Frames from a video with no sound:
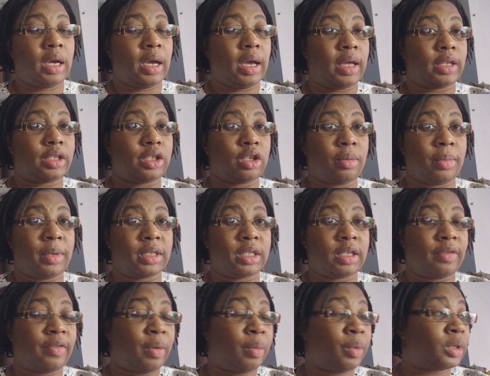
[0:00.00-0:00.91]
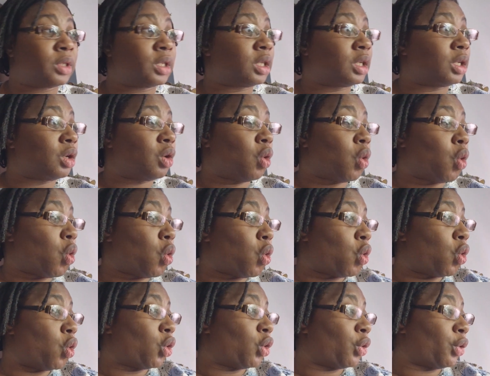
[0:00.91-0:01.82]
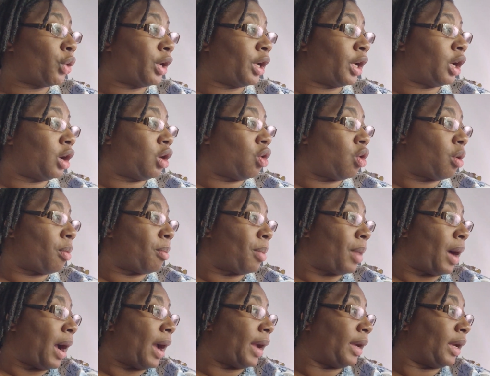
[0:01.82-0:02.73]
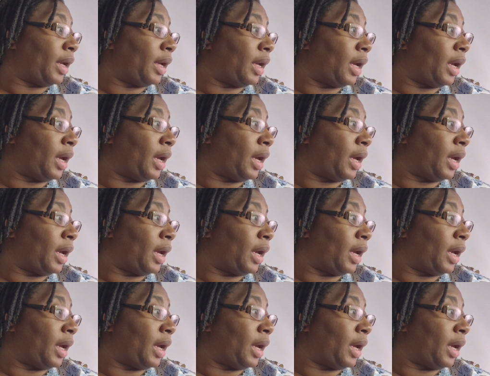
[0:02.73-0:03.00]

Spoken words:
I told myself I wasn't ordering or buying